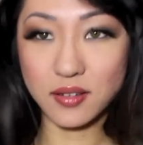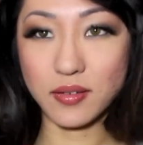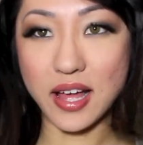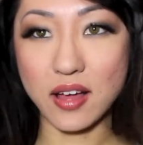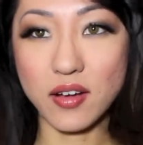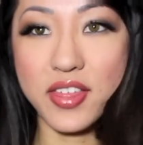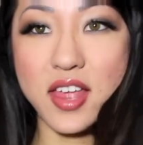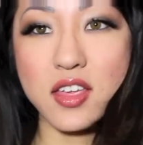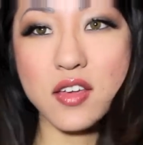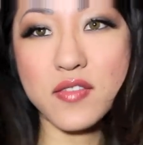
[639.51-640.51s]
Wow.
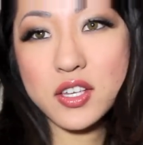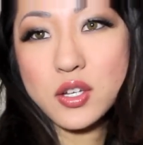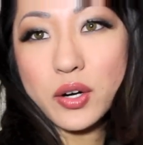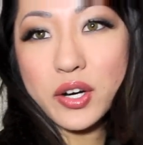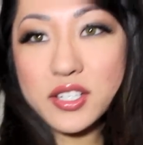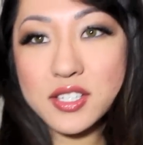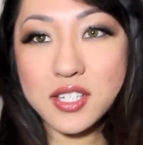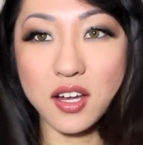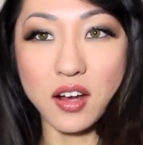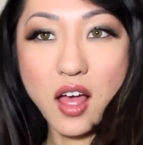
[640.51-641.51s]
Thank you, Victoria's
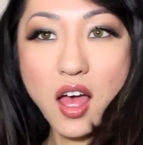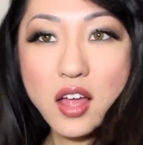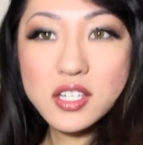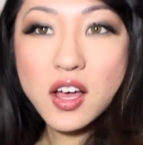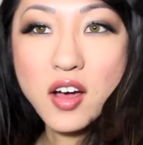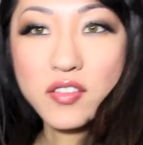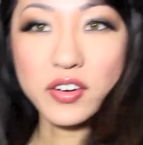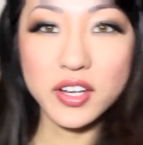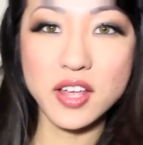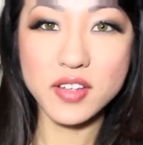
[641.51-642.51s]
Secret,
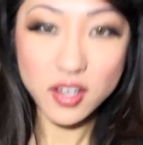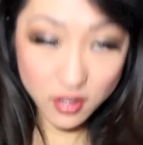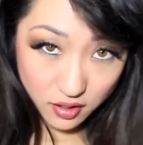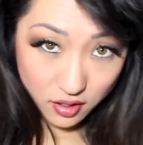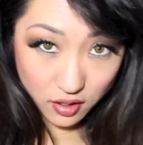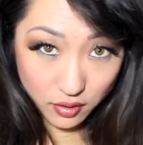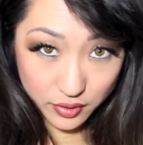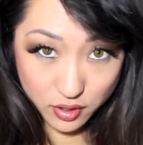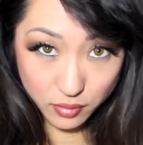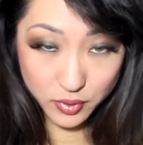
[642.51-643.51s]
for giving
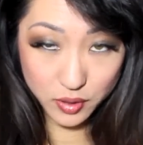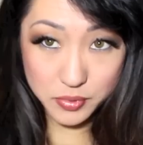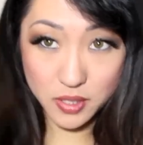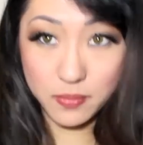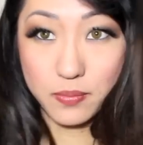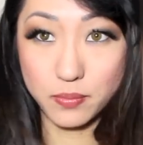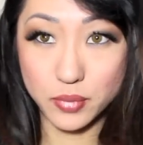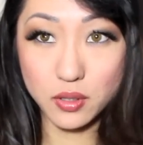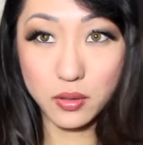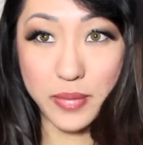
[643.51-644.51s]
Girl No Boobs some
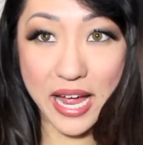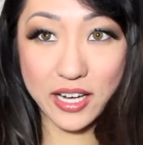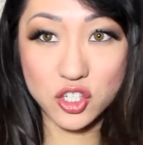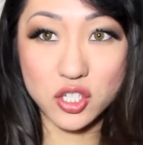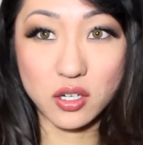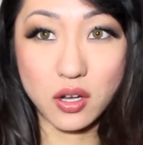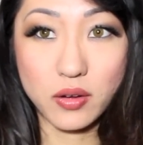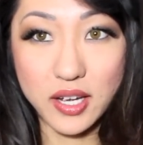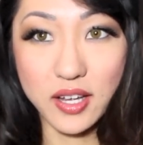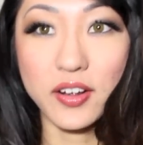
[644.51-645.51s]
boob action
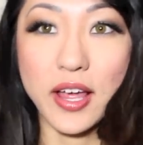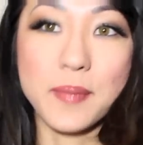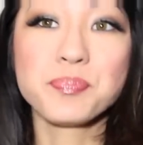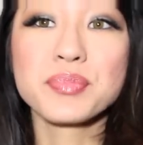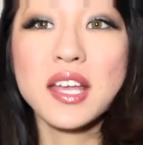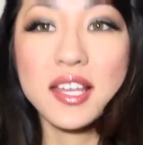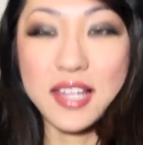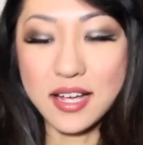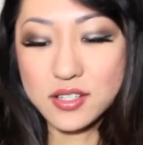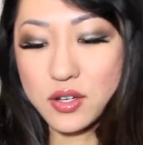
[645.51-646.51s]
going on. Okay.
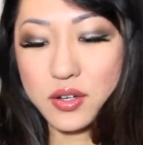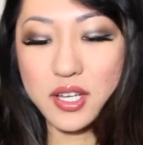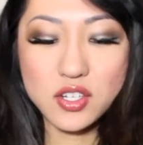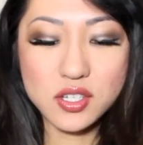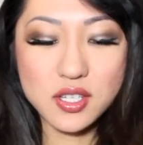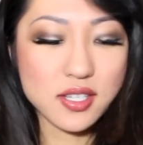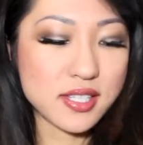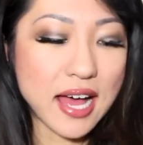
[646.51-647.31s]
Yeah, so it just does